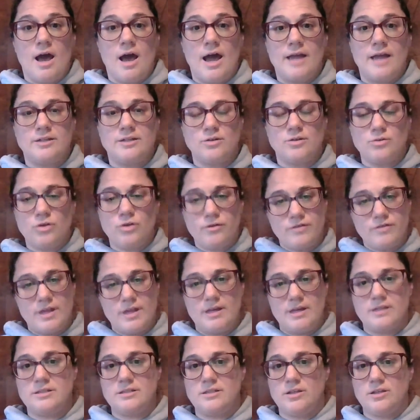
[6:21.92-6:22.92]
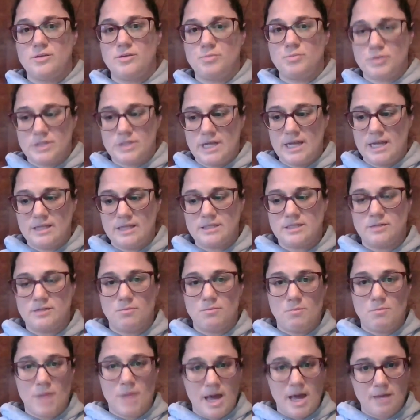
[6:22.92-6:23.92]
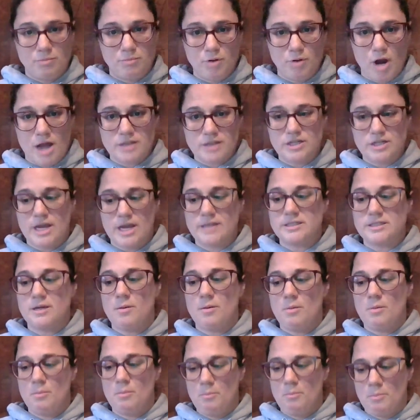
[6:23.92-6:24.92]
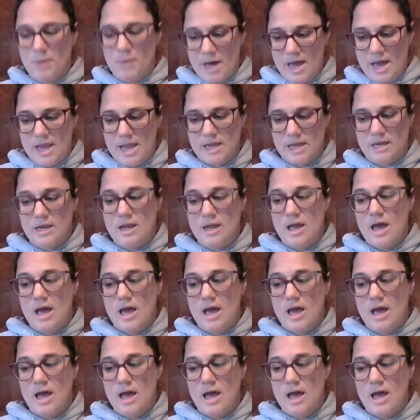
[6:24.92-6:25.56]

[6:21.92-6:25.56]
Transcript: I don't know if that necessarily pertains to my project, but